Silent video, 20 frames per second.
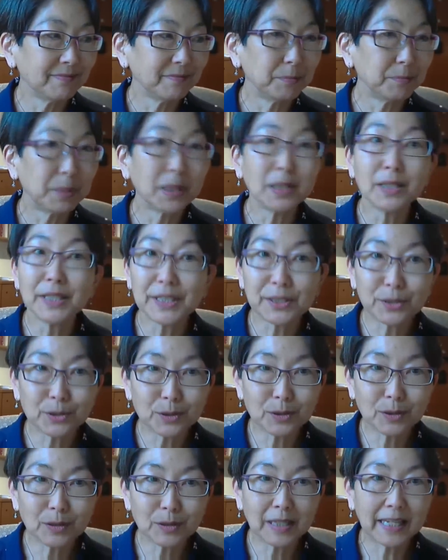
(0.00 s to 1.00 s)

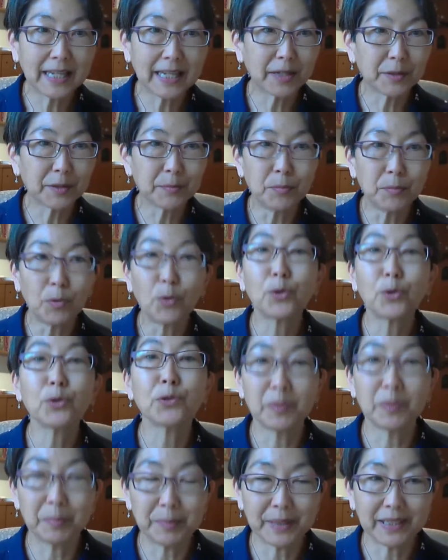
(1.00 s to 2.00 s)
political and moral
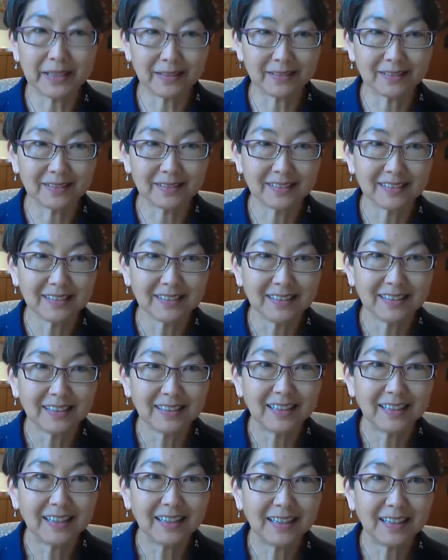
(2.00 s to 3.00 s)
debate
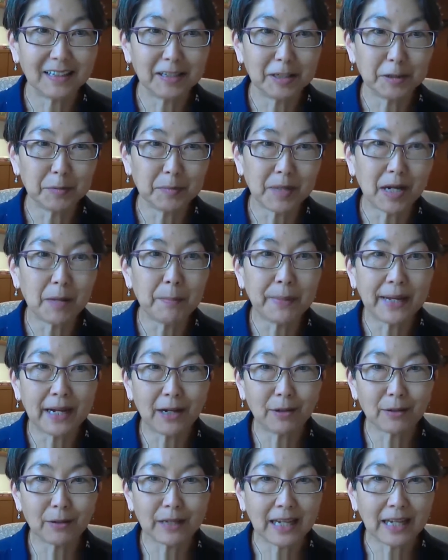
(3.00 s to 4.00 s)
um,
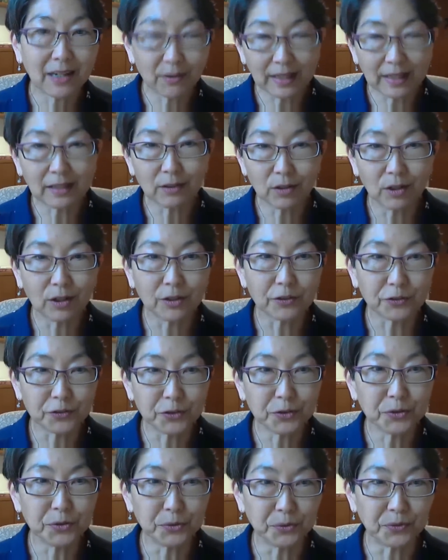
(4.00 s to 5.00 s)
about how that law is
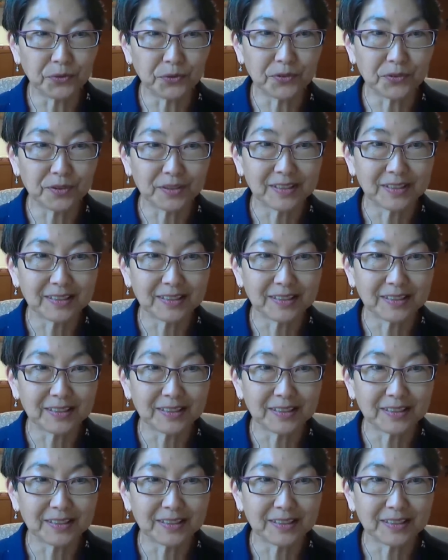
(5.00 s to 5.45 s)
used.